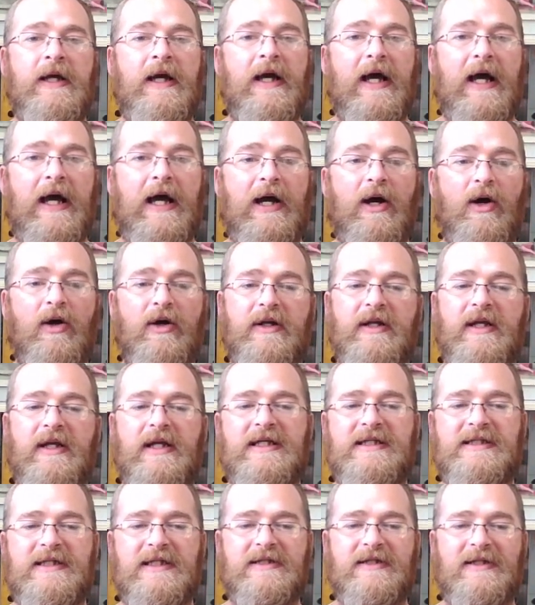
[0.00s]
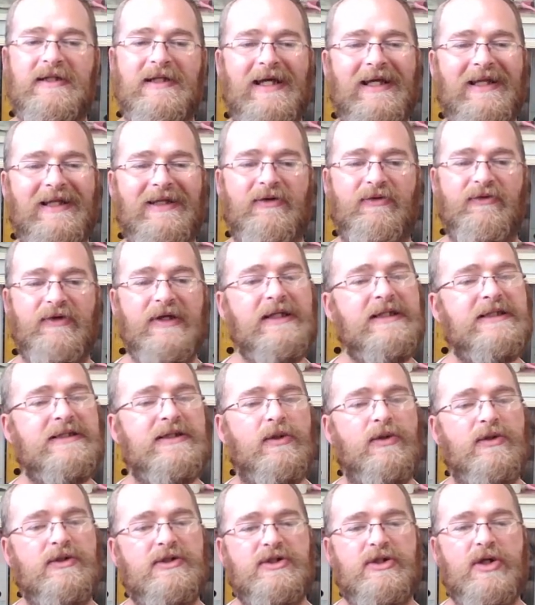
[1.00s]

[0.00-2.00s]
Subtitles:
an easy to gather resource.